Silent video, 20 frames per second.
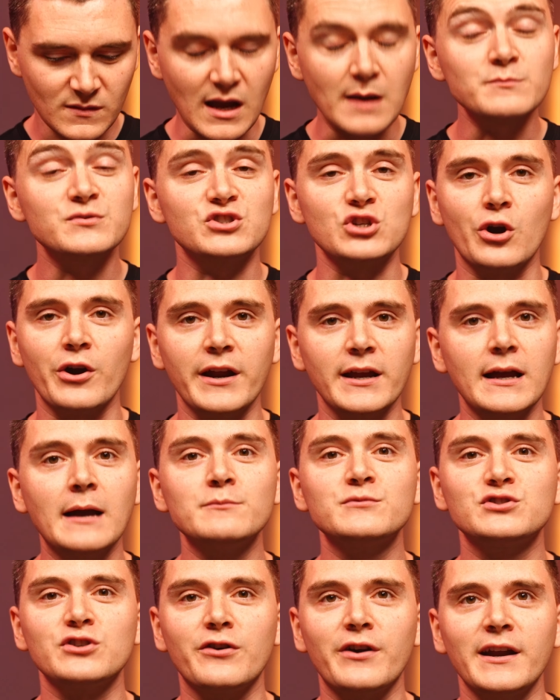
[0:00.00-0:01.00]
I'm sorry.
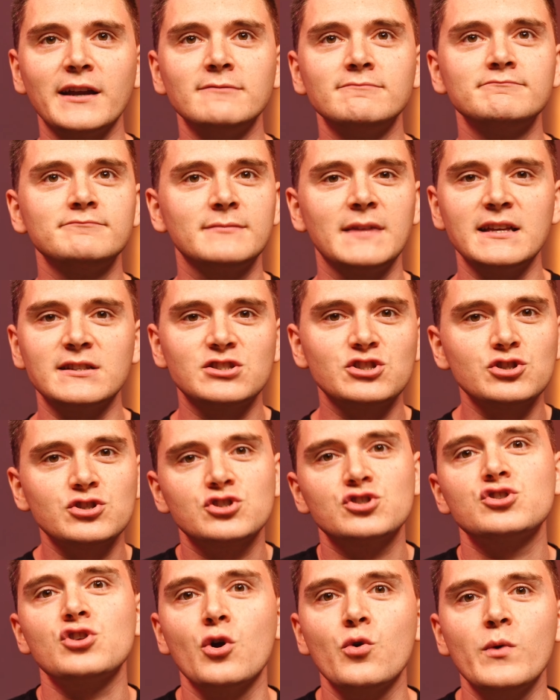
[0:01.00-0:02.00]
It's
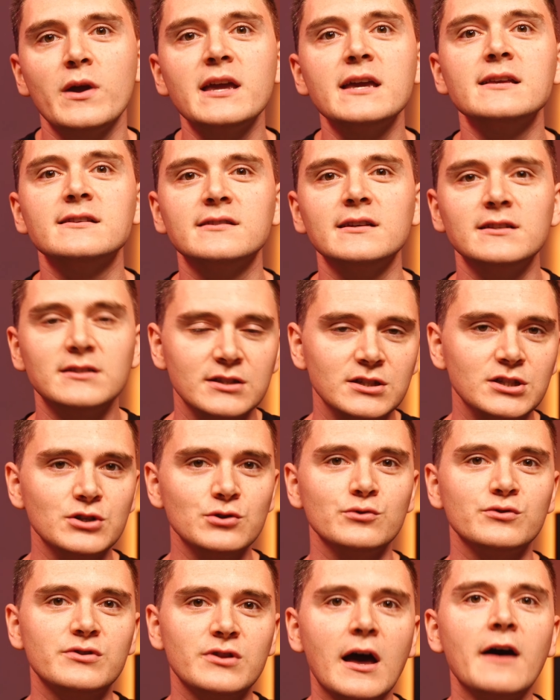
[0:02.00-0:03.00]
just so easy to
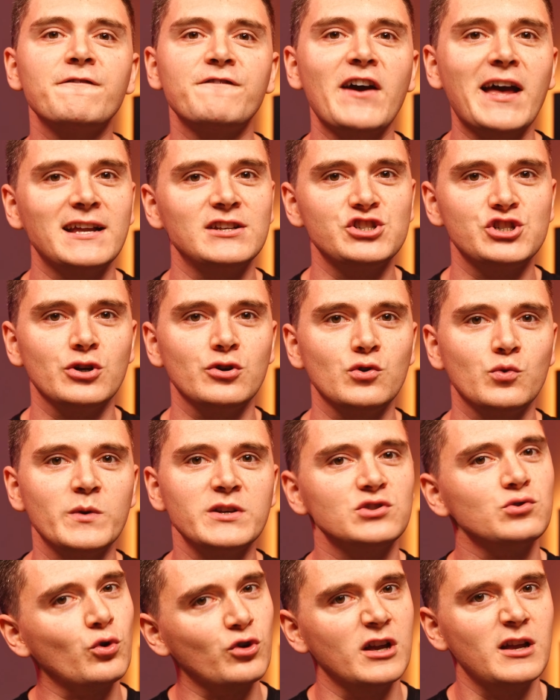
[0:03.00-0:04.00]
use a fan joke when
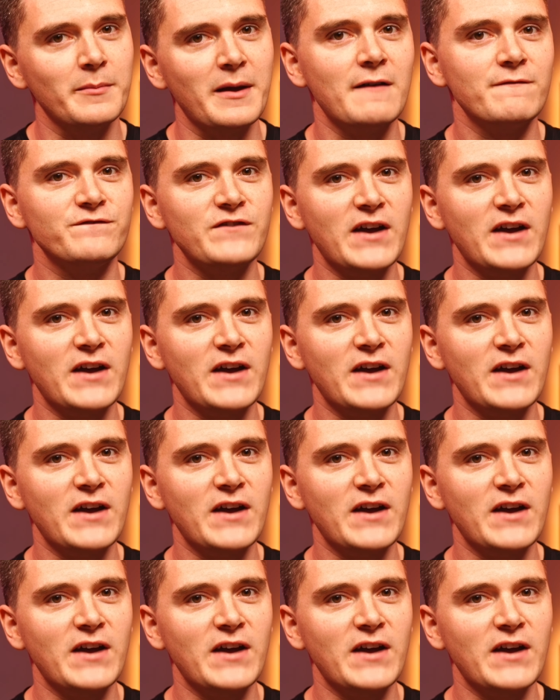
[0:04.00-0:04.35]
talking about